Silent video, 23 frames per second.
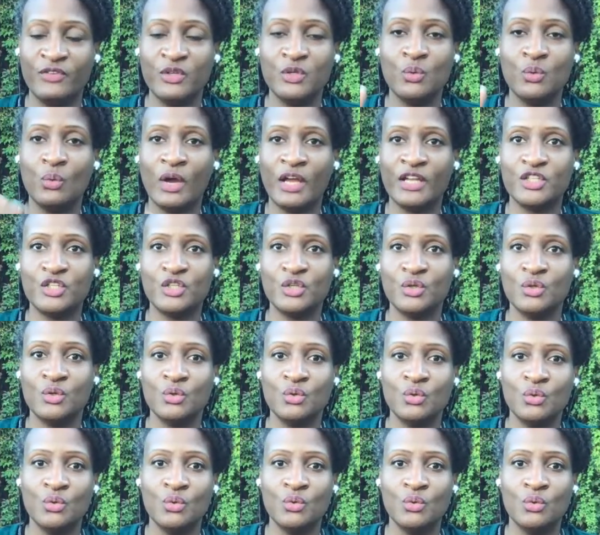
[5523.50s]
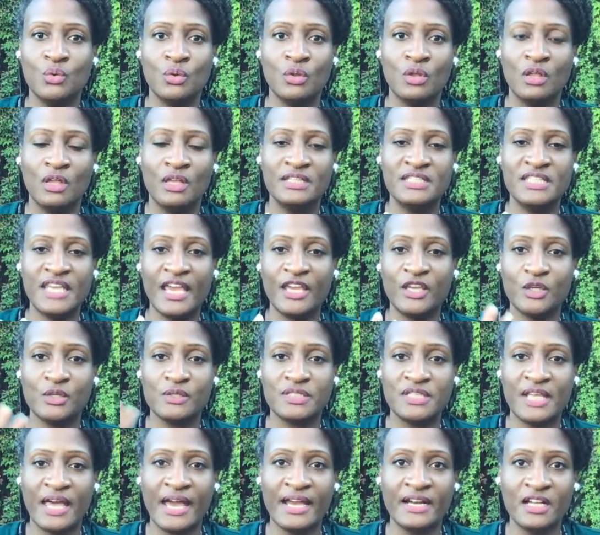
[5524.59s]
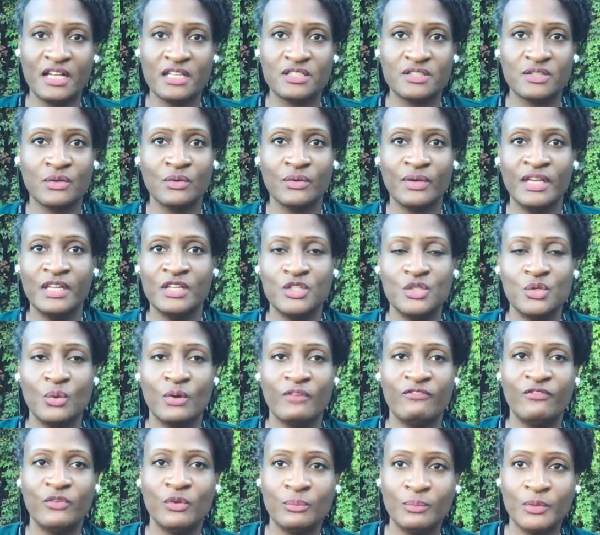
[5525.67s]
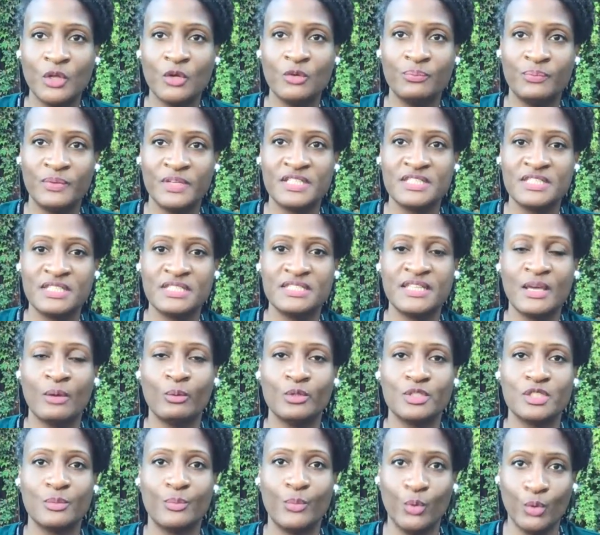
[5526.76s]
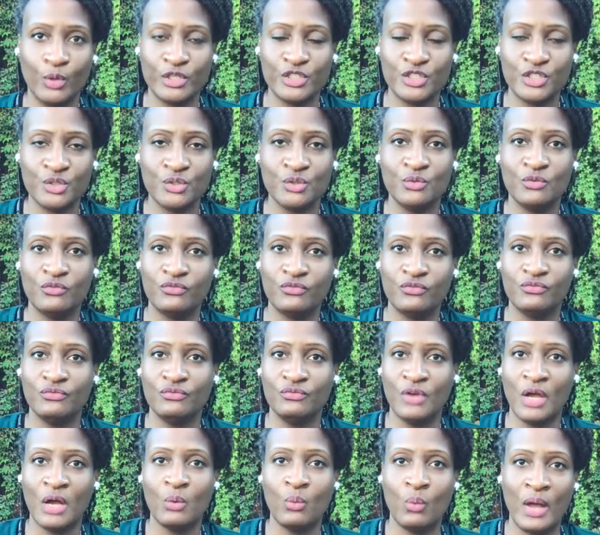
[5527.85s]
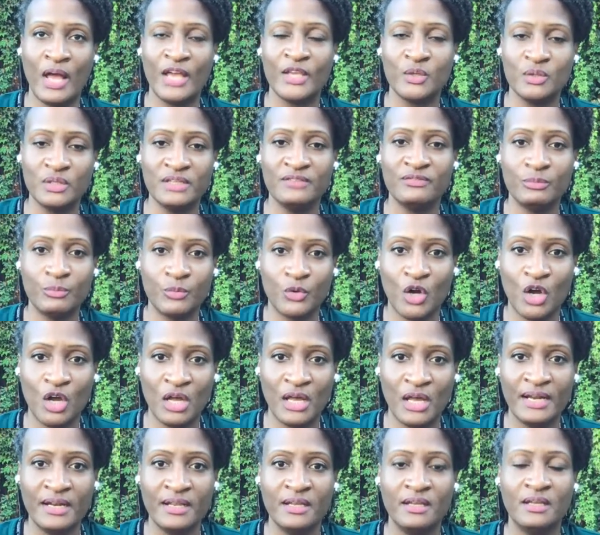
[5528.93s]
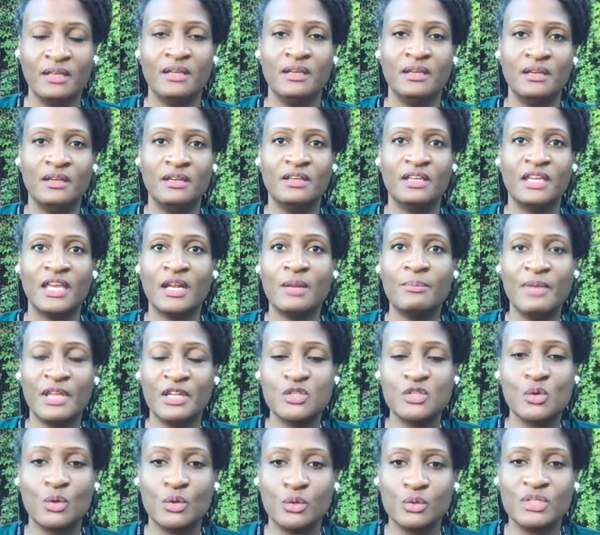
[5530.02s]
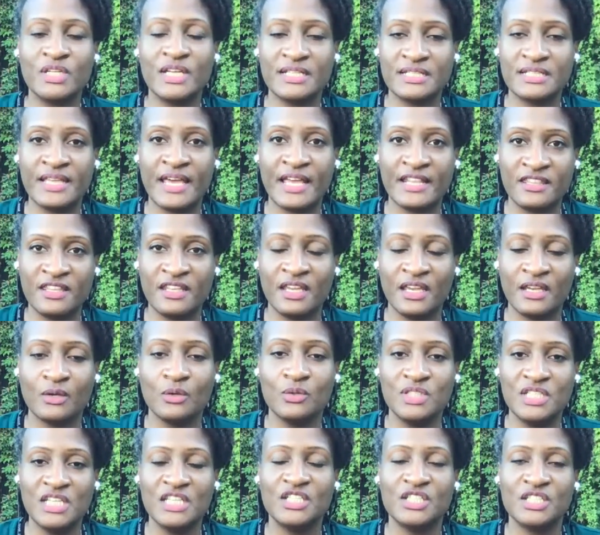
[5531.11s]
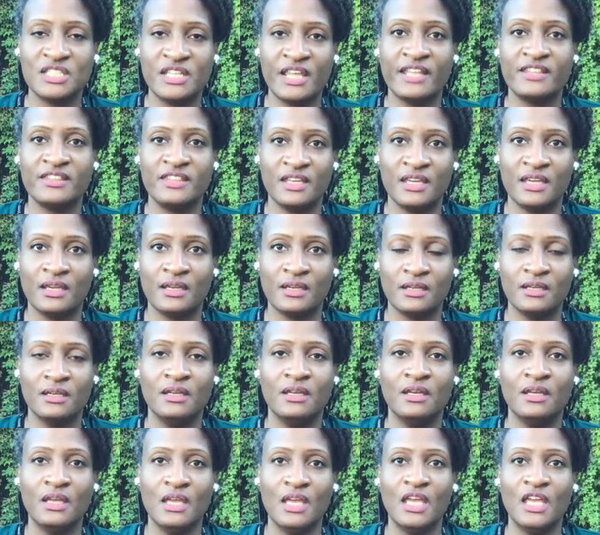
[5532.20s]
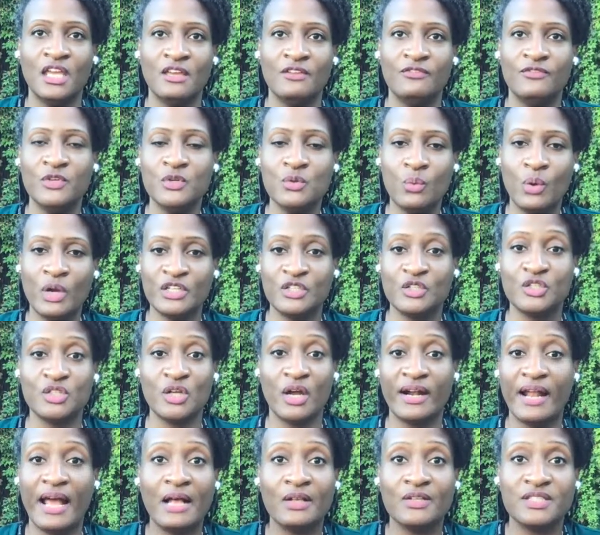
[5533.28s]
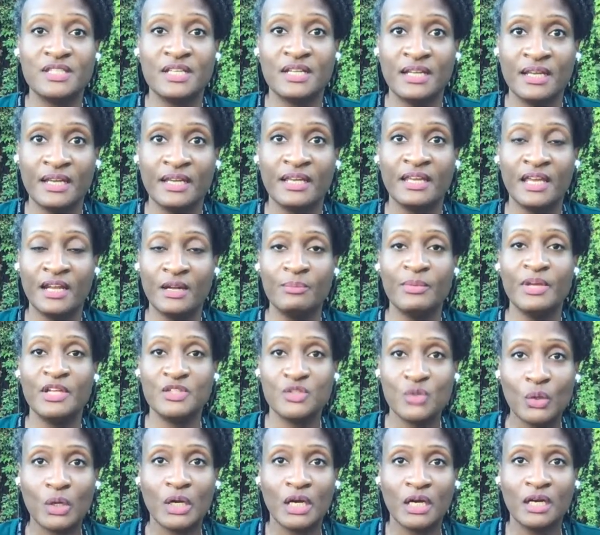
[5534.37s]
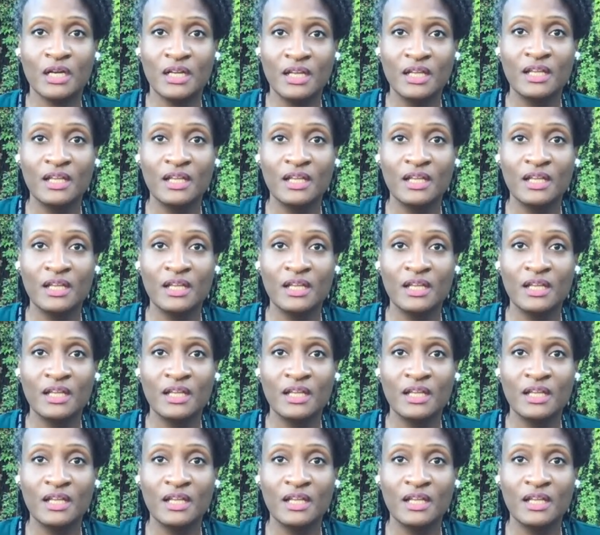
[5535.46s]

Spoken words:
want to take your side hustle into a full-blown business that will support you while you live abroad, get a mentor who does that thing, who teaches that thing. If you want to start house sitting, get a mentor.